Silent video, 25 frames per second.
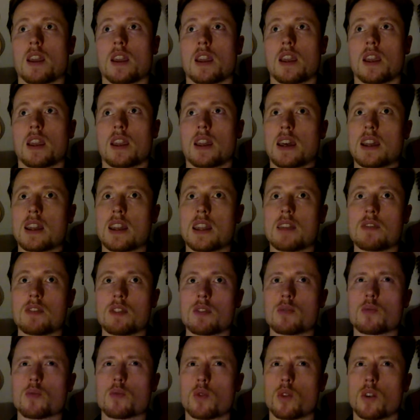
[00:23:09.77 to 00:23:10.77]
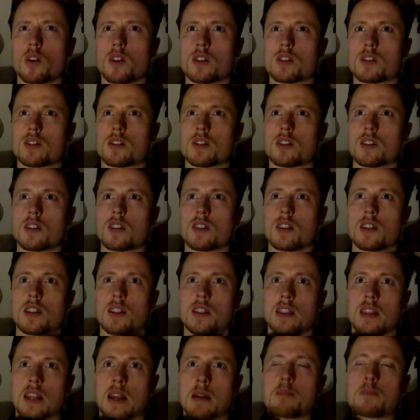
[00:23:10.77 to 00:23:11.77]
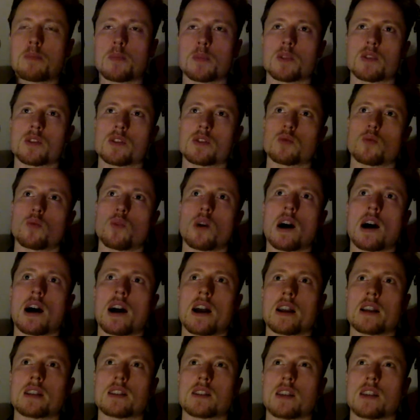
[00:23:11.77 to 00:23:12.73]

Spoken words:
and I never was numbers wise